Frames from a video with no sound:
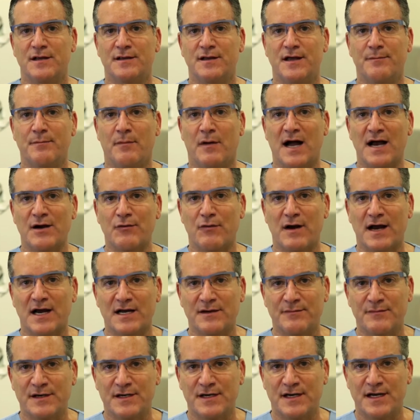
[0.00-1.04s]
then my
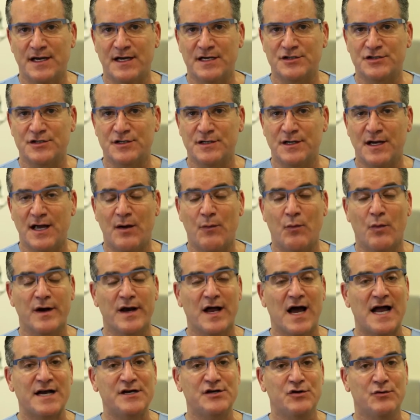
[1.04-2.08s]
recommendation, and
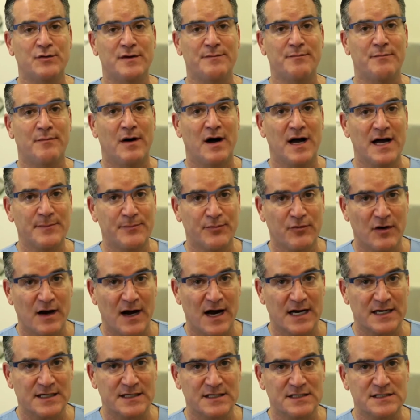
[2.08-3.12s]
what I do in my
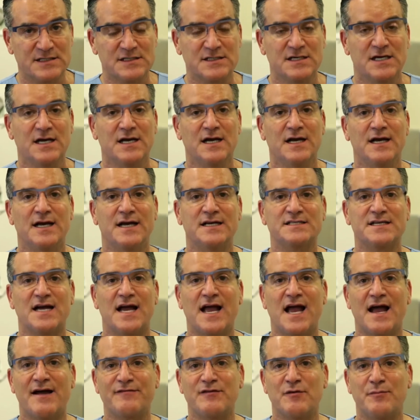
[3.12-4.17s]
practice, is
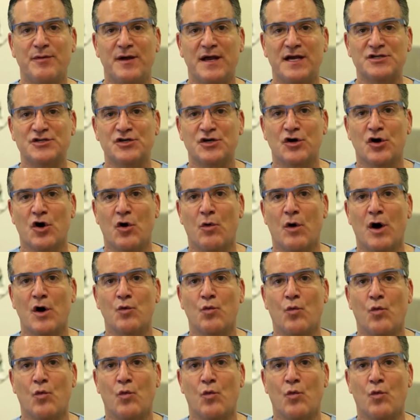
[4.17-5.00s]
I have the patient go